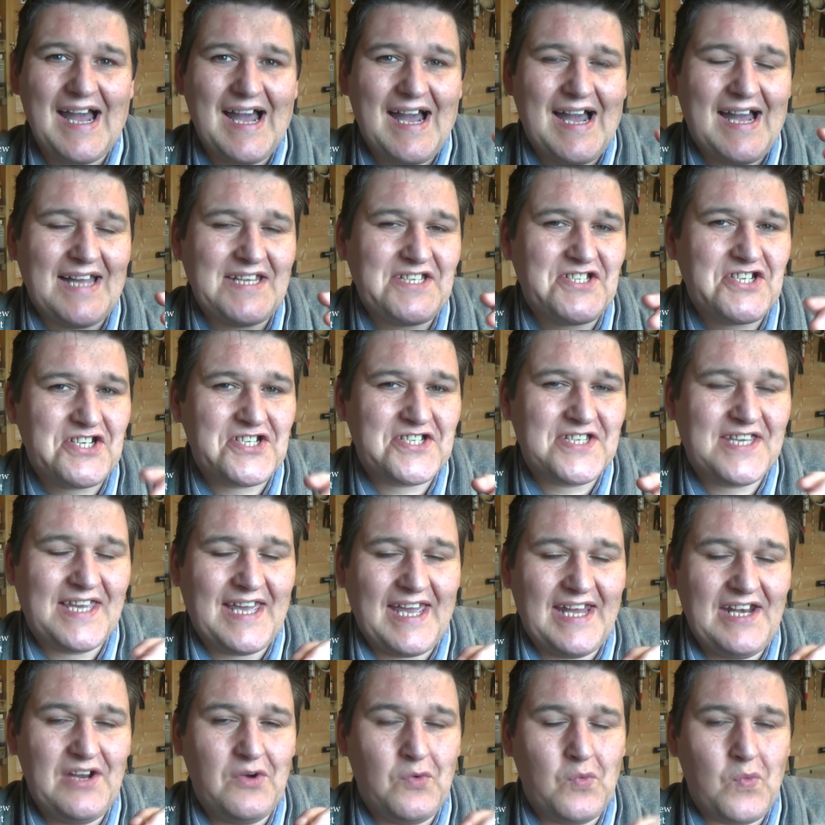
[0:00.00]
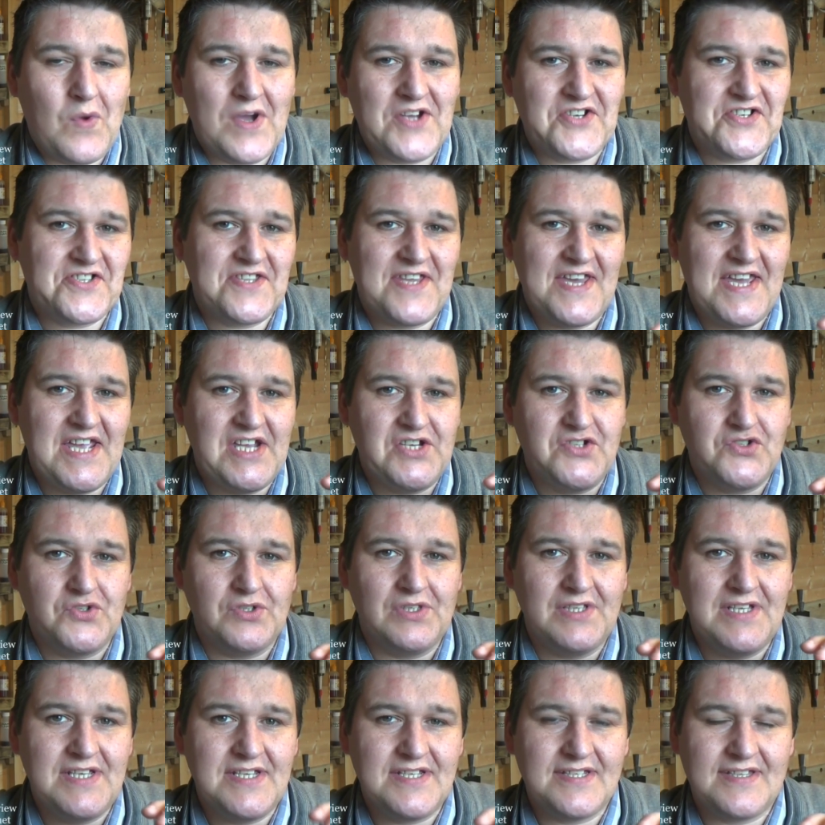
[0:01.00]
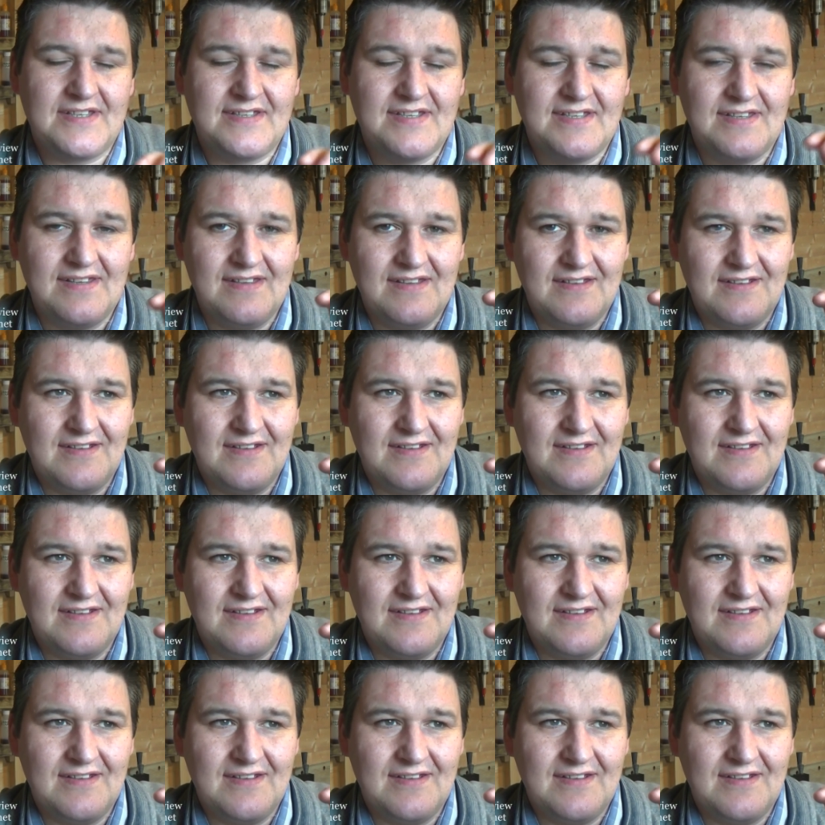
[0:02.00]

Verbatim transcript: I just kind of wish that he'd released